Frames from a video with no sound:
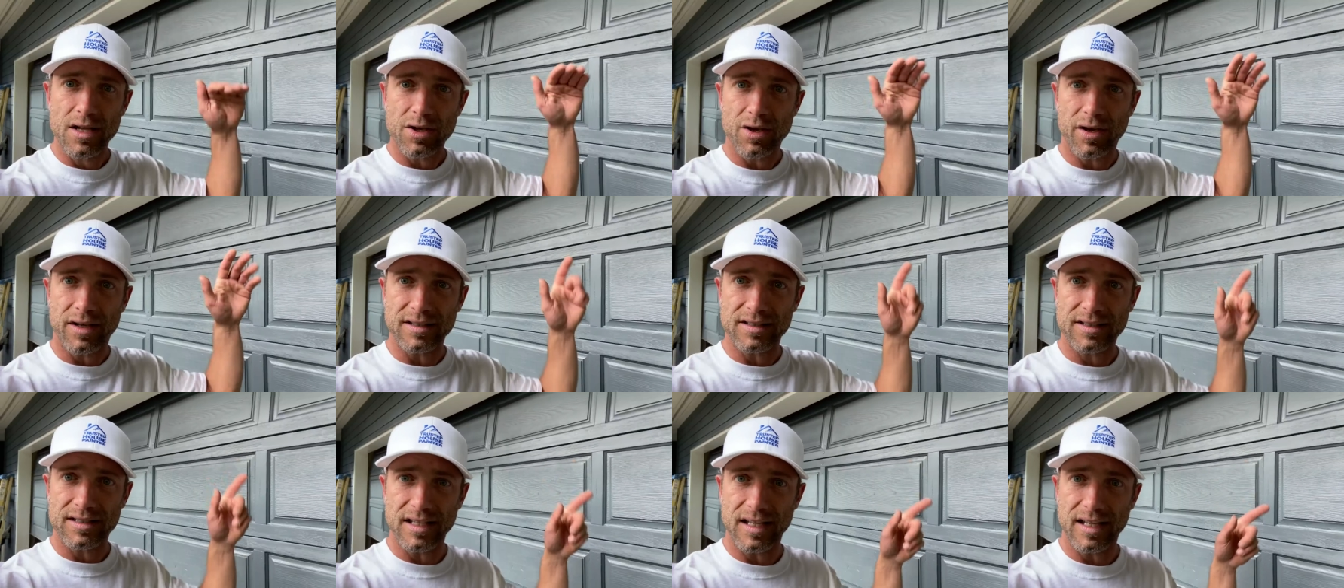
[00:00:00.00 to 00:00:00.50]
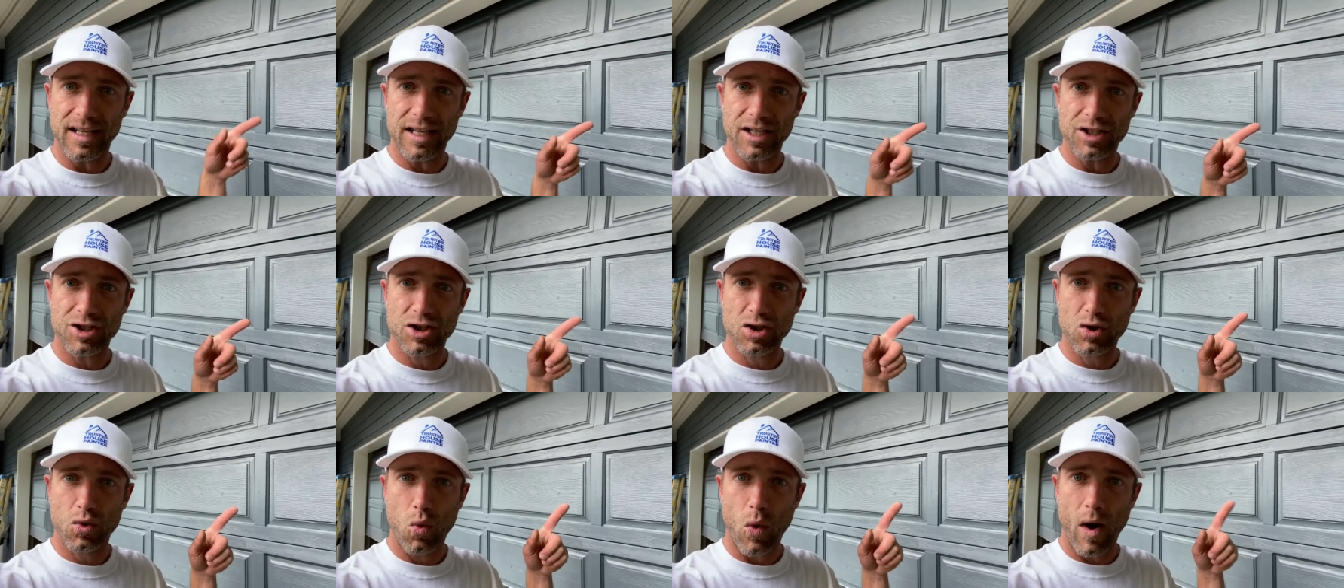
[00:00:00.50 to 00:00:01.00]
You can see each
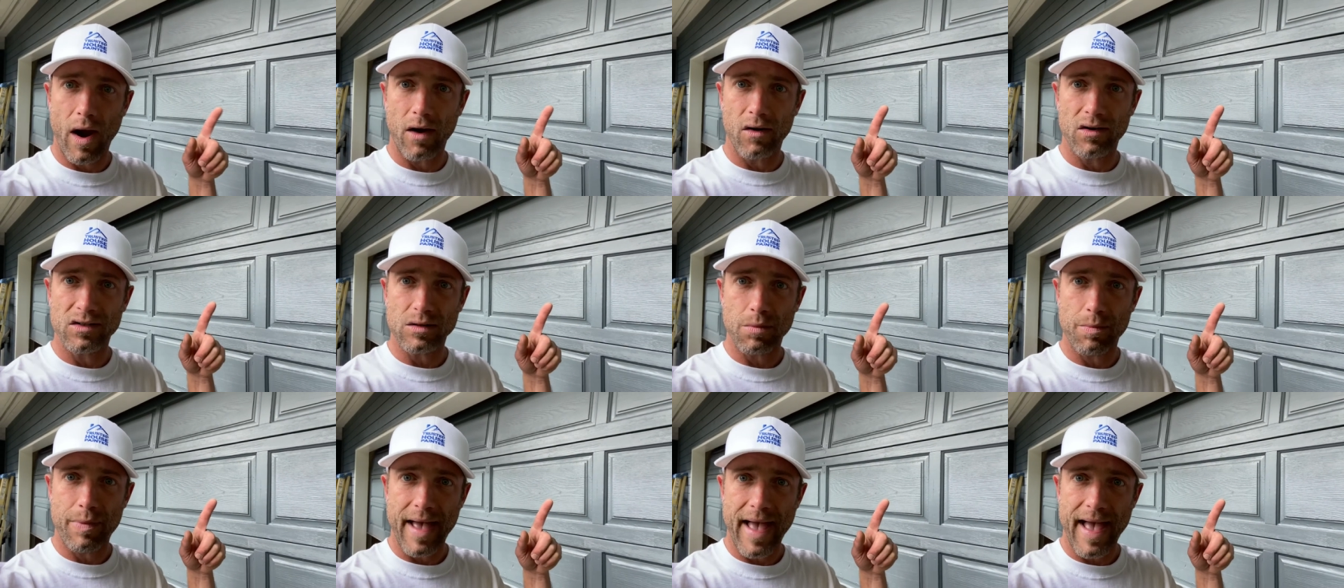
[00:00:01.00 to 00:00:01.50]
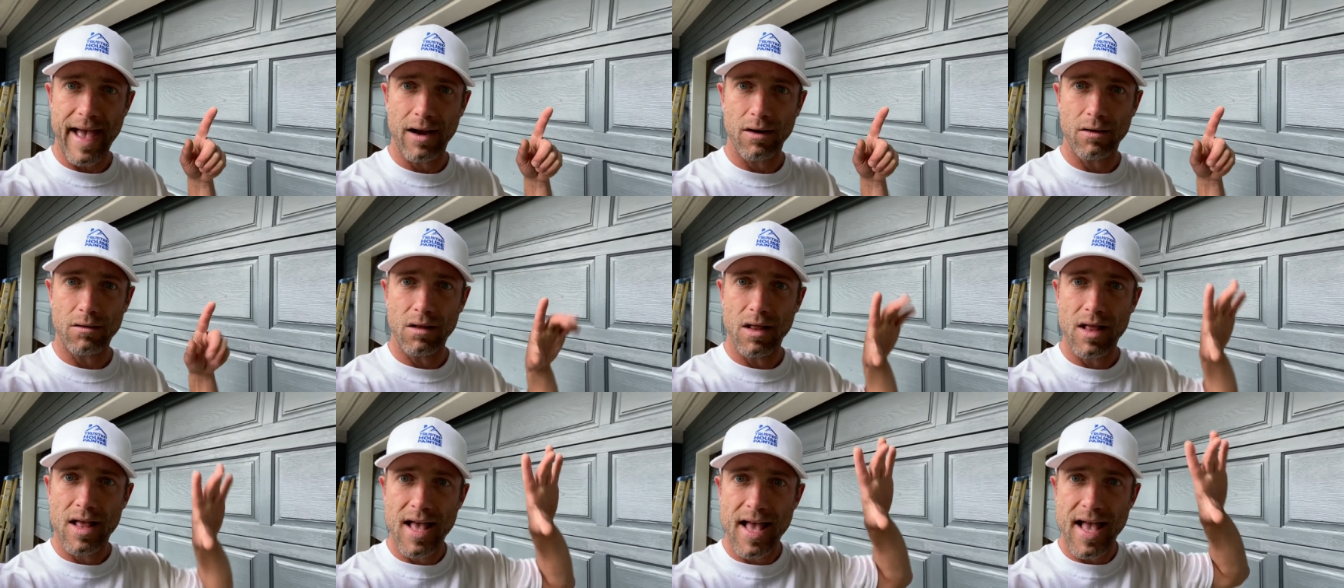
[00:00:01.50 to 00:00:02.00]
square is a
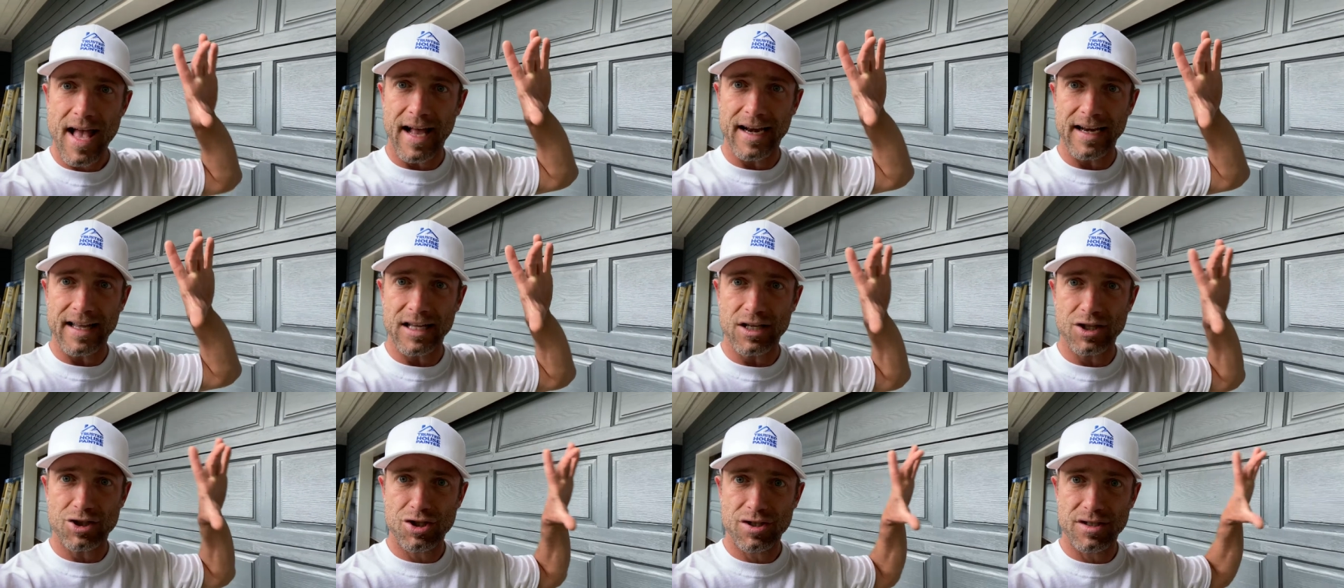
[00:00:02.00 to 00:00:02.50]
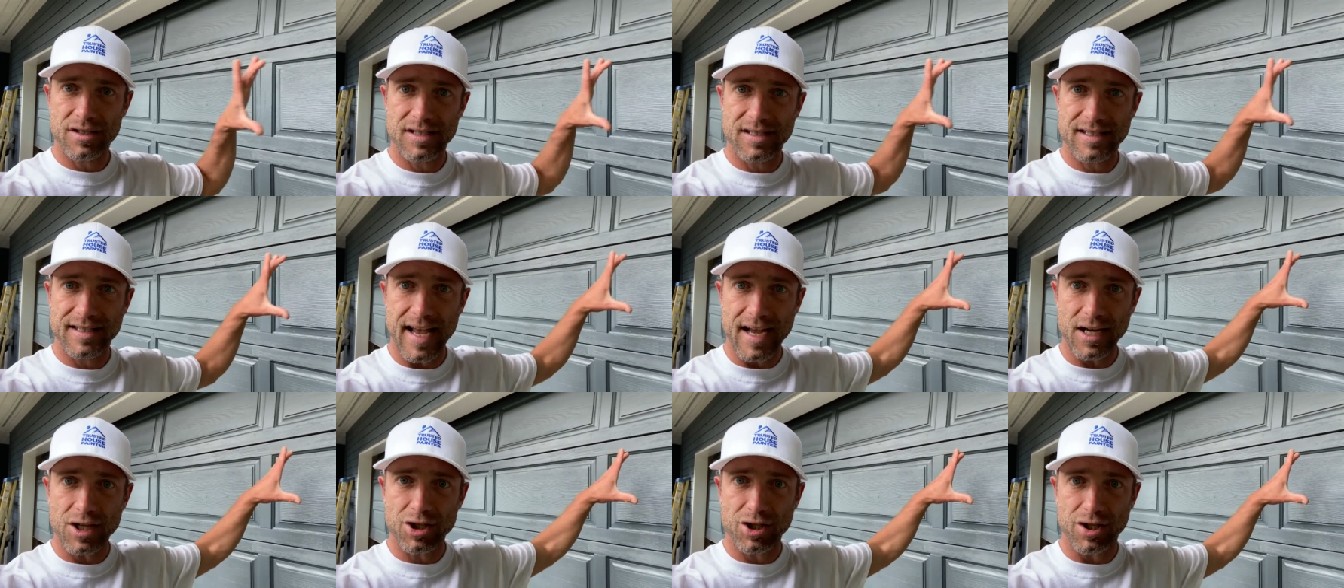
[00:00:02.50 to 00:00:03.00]
panel, and each
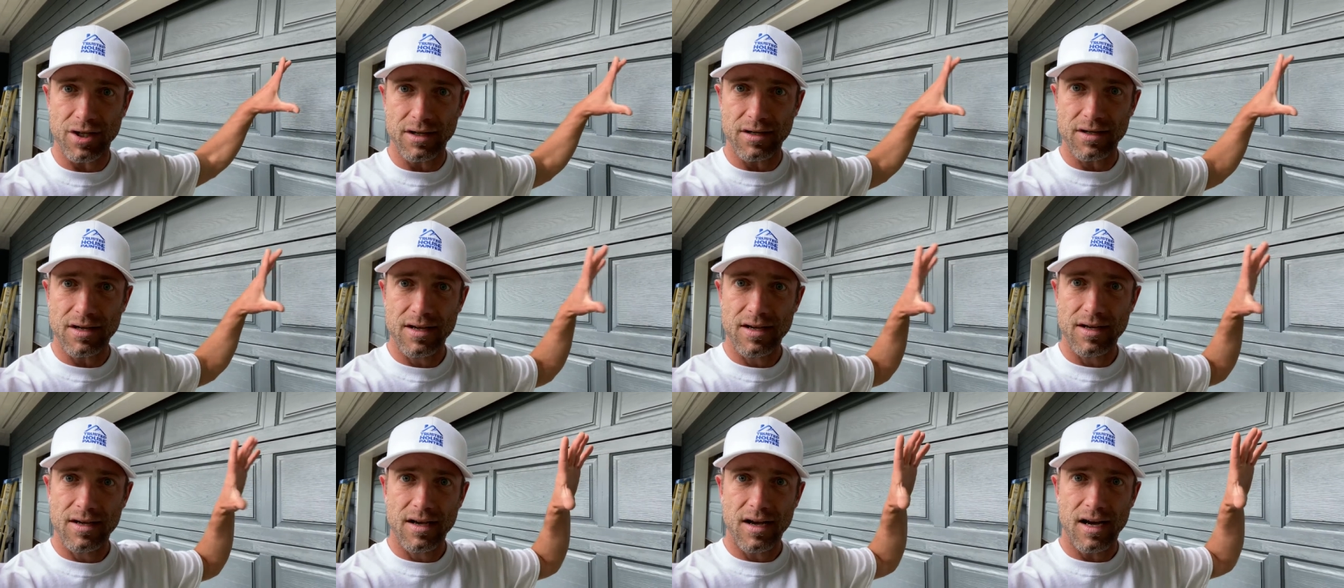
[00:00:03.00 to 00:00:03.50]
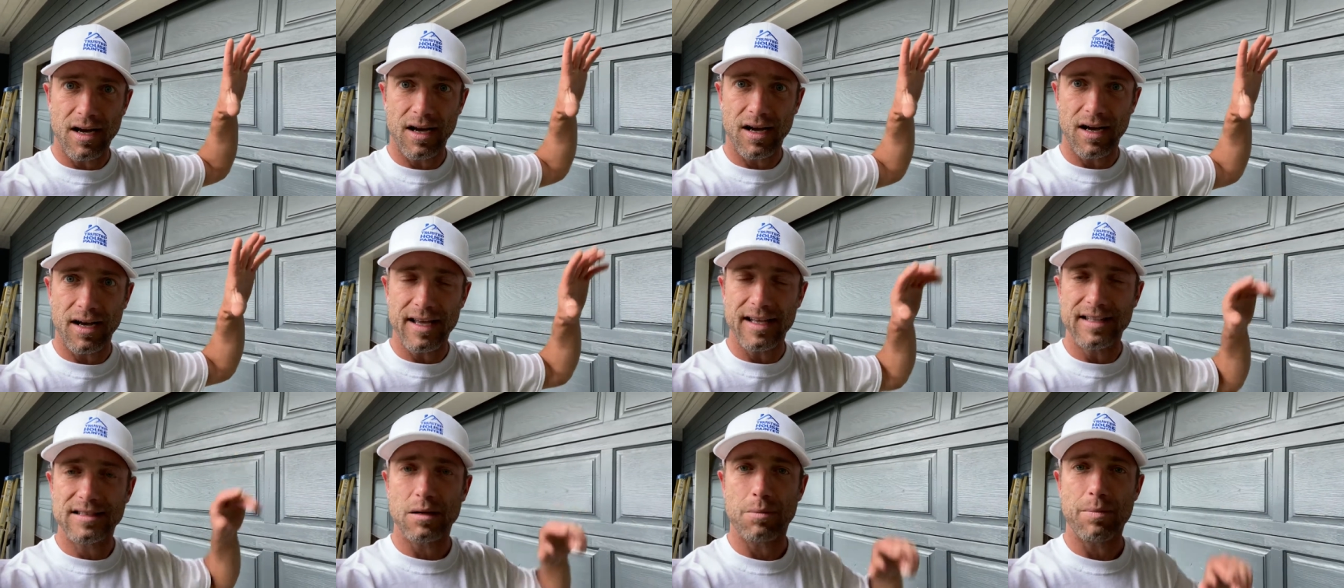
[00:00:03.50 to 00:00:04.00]
section uh,
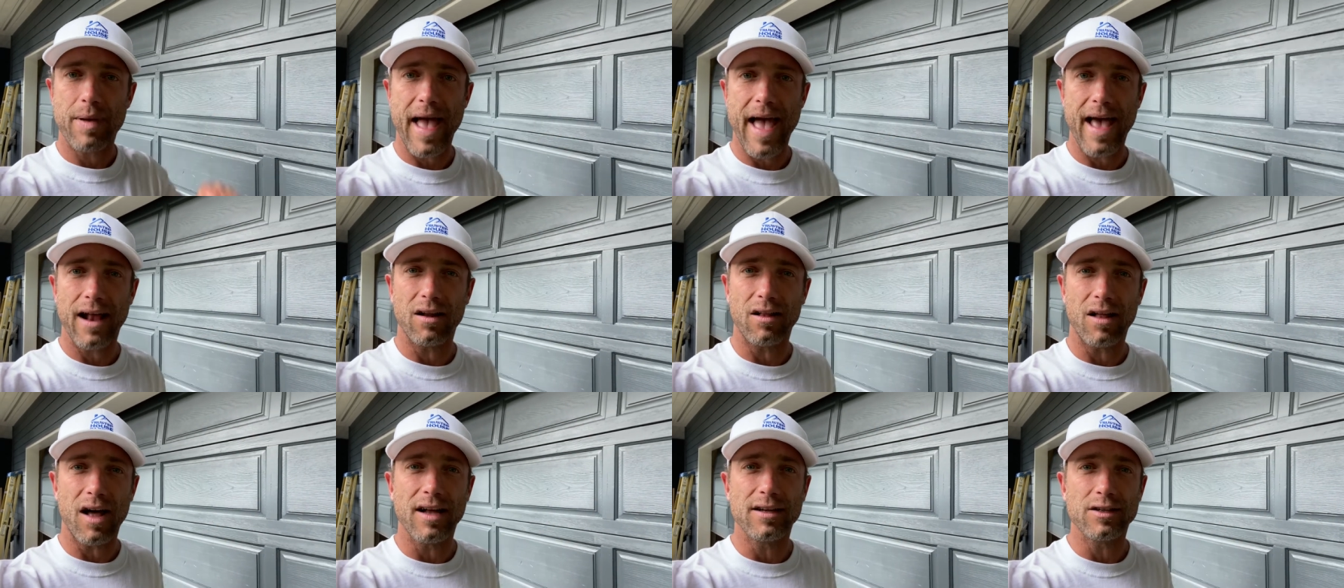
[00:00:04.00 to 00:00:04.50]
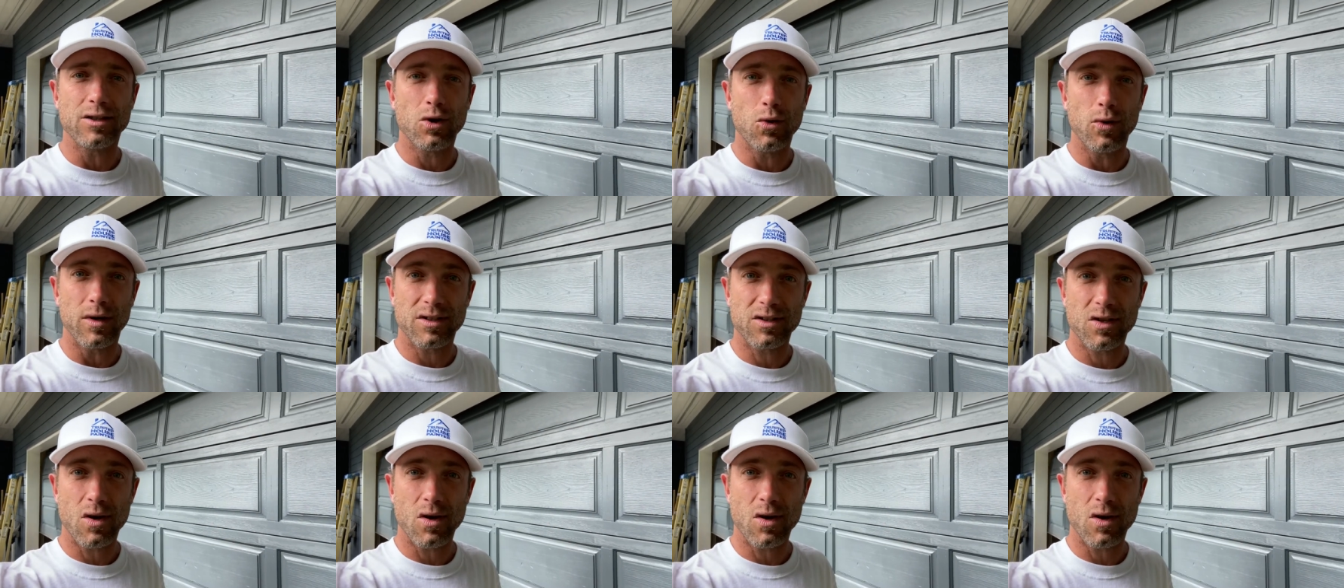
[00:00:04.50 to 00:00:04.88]
is a panel unto its